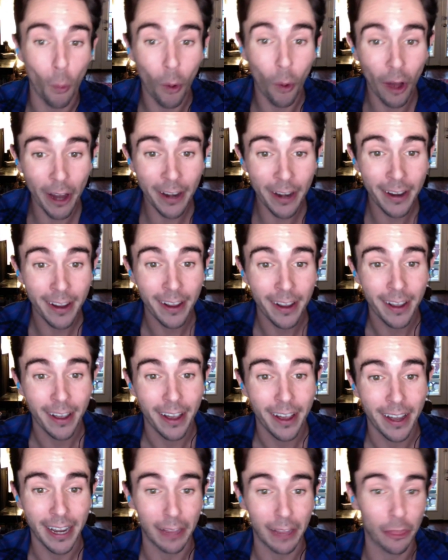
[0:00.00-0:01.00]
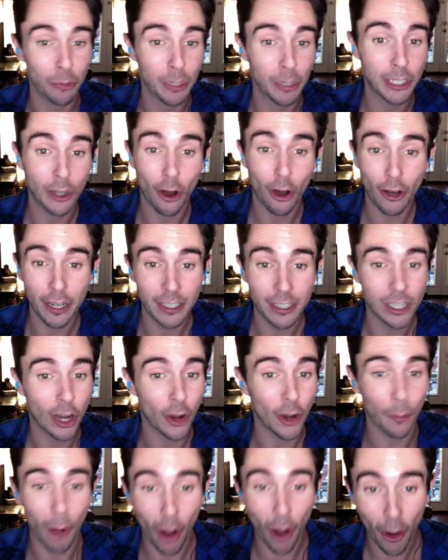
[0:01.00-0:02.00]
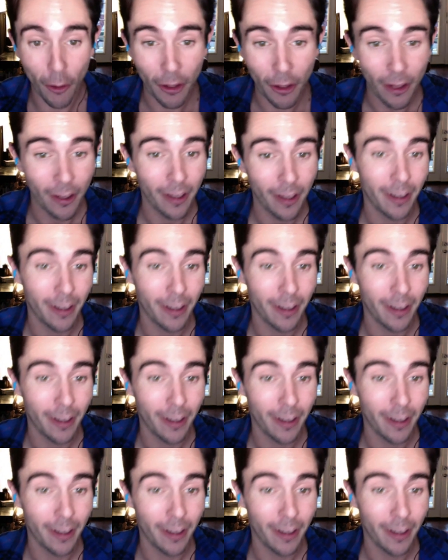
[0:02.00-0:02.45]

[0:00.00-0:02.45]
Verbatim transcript: one. He had three targets, caught them all.